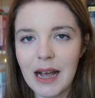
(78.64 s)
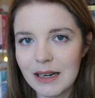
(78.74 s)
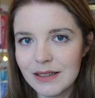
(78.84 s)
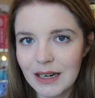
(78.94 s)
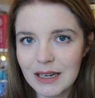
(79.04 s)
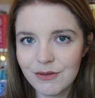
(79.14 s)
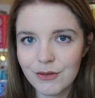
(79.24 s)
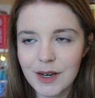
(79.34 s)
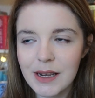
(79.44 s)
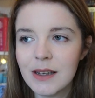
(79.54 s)
and
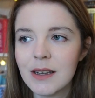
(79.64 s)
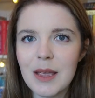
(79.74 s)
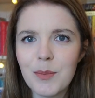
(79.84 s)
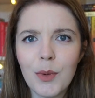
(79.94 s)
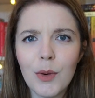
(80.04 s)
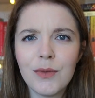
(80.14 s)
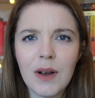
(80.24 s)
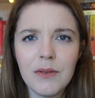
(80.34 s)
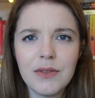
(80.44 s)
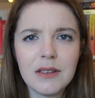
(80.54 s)
delivery. They both
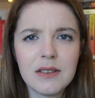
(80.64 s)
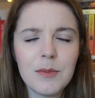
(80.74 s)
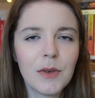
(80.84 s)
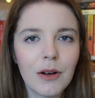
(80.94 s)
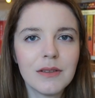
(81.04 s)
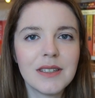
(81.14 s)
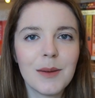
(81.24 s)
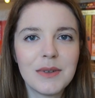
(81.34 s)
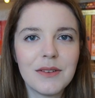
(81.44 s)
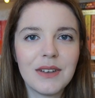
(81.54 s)
have the same
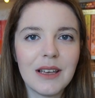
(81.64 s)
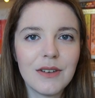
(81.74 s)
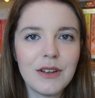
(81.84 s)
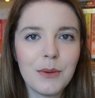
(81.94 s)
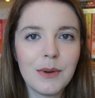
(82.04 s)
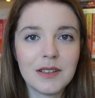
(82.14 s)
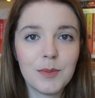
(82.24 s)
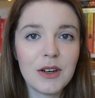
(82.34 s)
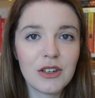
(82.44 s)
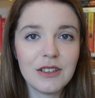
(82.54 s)
concept of giving you a
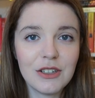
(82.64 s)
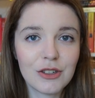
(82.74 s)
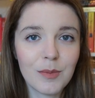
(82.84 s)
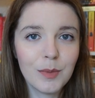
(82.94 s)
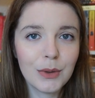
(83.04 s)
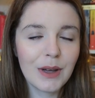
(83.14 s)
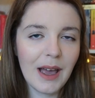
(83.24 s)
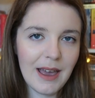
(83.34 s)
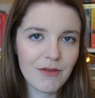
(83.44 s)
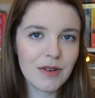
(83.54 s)
special edition book
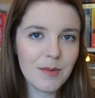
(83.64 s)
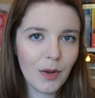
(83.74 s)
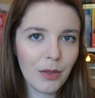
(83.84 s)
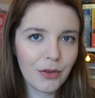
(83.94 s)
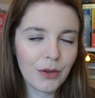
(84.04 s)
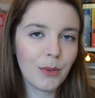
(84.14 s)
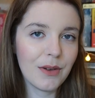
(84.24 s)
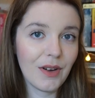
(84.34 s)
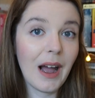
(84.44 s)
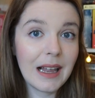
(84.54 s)
every month
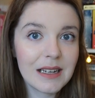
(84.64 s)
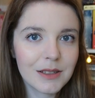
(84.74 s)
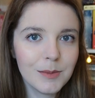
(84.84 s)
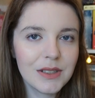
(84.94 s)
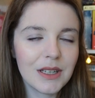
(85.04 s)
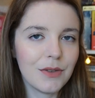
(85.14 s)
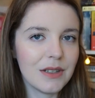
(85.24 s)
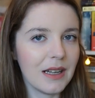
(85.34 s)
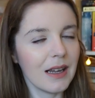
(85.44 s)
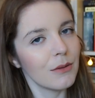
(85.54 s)
with items if you
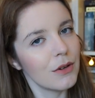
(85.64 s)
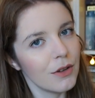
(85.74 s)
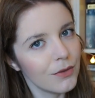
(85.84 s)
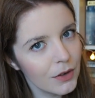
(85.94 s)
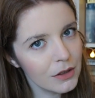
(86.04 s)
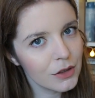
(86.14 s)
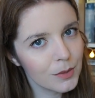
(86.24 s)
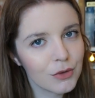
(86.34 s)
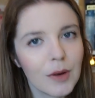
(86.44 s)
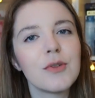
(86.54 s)
take out the full
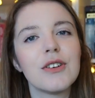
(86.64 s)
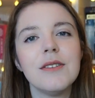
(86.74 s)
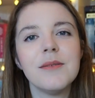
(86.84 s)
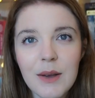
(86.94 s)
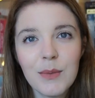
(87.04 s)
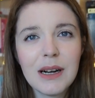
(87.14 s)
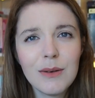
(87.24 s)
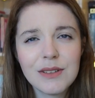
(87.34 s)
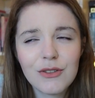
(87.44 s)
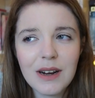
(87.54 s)
subscription. And when I
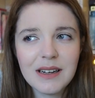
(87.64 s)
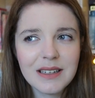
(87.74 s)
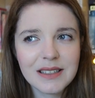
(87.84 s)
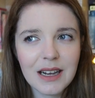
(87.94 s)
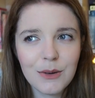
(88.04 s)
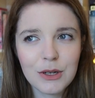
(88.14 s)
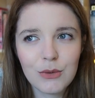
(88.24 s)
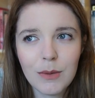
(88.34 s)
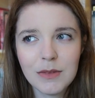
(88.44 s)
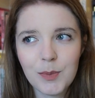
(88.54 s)
was trying to decide
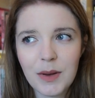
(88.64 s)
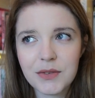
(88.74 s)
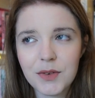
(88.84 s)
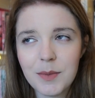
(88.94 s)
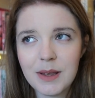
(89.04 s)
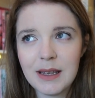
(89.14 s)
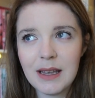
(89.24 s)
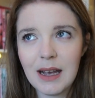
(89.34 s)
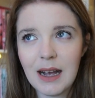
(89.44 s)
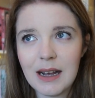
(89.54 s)
which one was best for
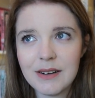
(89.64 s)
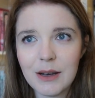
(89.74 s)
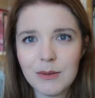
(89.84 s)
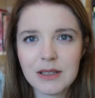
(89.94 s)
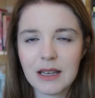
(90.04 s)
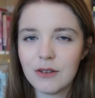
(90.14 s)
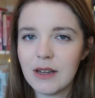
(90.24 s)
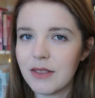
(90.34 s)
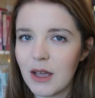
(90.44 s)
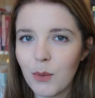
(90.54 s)
me and I was looking
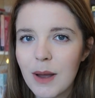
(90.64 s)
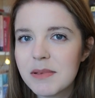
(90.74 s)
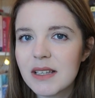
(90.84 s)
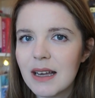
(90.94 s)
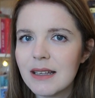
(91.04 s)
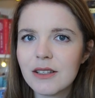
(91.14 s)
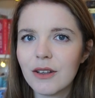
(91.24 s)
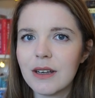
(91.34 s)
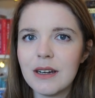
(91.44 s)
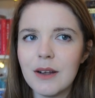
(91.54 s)
at their websites,
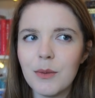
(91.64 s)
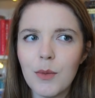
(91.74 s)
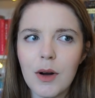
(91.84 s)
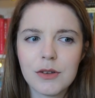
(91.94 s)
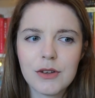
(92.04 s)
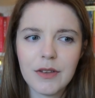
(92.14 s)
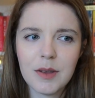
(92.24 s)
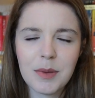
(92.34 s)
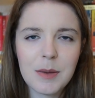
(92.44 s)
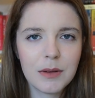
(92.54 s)
looking at what
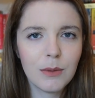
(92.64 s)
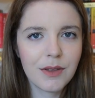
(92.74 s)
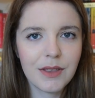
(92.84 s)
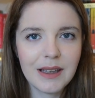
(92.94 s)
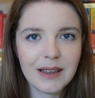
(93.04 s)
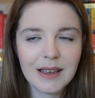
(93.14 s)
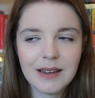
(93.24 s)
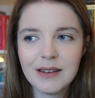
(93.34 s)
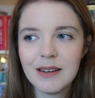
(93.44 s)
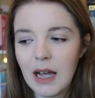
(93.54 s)
other people were
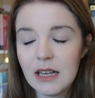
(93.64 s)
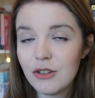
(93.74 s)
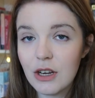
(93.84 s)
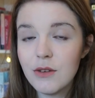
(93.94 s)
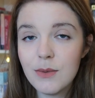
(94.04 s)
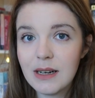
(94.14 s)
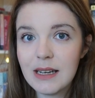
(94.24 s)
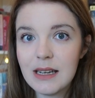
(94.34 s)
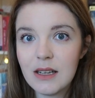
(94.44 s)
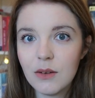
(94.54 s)
thinking, I
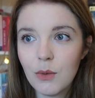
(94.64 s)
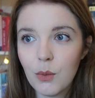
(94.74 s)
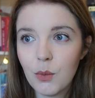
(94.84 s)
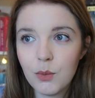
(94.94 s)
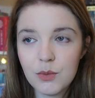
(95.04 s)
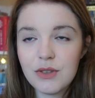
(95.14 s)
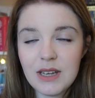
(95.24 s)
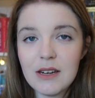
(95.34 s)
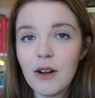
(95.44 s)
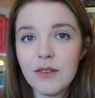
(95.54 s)
genuinely
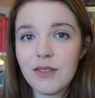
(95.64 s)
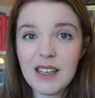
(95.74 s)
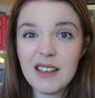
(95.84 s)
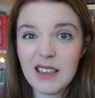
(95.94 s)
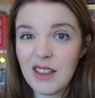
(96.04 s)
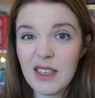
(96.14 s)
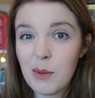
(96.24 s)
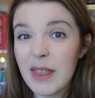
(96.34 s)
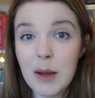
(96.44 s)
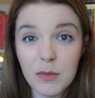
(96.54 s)
did not think that they
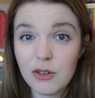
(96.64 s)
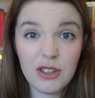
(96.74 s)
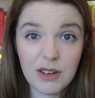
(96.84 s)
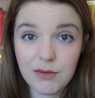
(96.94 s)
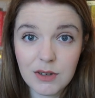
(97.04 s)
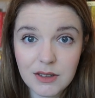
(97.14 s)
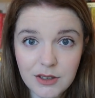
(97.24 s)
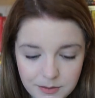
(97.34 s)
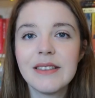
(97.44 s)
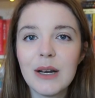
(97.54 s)
were that much
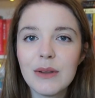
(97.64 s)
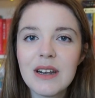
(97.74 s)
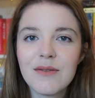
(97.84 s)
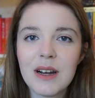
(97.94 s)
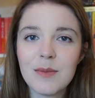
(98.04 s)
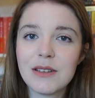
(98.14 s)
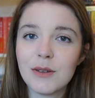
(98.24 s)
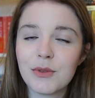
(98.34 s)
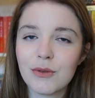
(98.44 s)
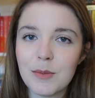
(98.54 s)
different. Now that I've had my
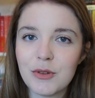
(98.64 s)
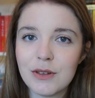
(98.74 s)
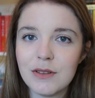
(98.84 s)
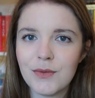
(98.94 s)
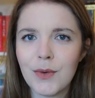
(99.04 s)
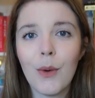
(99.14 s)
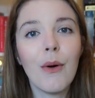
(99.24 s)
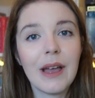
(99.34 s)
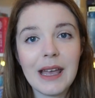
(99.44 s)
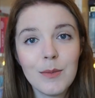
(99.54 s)
subscriptions
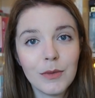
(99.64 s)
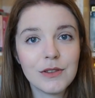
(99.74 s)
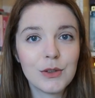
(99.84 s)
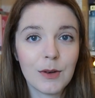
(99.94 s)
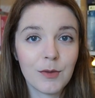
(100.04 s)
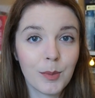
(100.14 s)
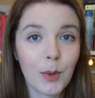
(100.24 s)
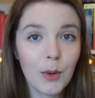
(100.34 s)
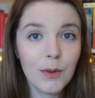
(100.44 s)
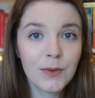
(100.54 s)
for eight months with
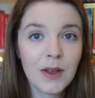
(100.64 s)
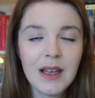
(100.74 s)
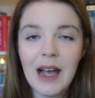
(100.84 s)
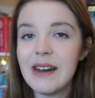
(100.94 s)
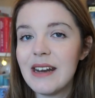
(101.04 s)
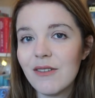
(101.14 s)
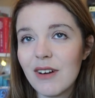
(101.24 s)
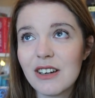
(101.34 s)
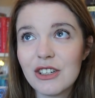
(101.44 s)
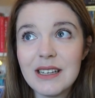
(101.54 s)
both, I
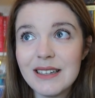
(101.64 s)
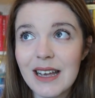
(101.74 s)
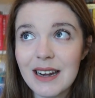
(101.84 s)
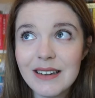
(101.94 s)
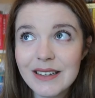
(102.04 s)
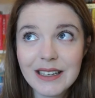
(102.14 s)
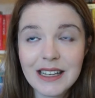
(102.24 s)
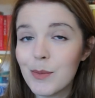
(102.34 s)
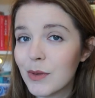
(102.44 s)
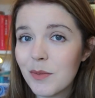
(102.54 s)
never actually intended to
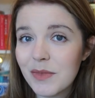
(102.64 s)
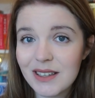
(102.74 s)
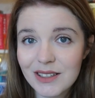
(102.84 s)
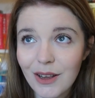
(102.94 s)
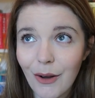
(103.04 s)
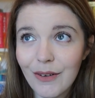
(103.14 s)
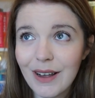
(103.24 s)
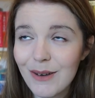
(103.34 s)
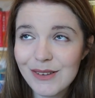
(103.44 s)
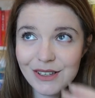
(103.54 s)
keep them this
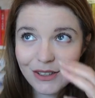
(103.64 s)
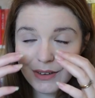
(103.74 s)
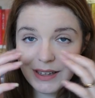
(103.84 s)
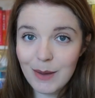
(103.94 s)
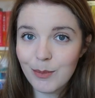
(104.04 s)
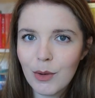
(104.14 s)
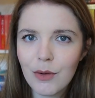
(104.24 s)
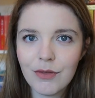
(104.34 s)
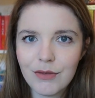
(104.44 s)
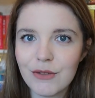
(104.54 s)
long. I was just going to get
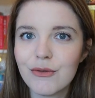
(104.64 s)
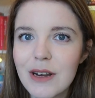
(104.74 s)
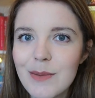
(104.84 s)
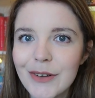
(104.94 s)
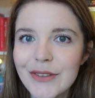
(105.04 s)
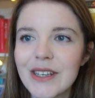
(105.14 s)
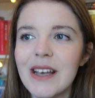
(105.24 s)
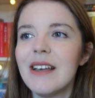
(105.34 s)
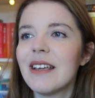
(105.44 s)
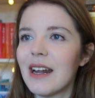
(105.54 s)
both for three months,
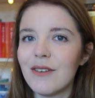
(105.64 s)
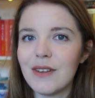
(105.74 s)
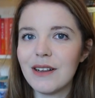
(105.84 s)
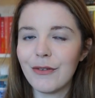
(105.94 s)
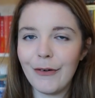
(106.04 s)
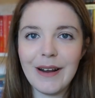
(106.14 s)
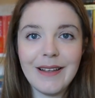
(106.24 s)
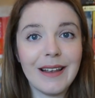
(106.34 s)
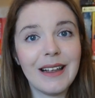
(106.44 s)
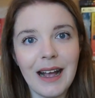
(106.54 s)
get a feel for it
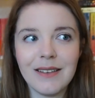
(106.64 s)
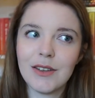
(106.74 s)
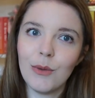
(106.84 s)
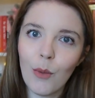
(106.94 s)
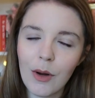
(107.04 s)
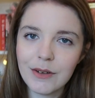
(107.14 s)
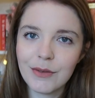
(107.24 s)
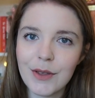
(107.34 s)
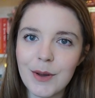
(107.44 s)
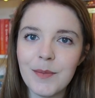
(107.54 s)
and then cancel one
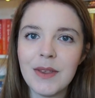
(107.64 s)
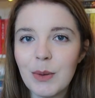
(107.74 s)
of them.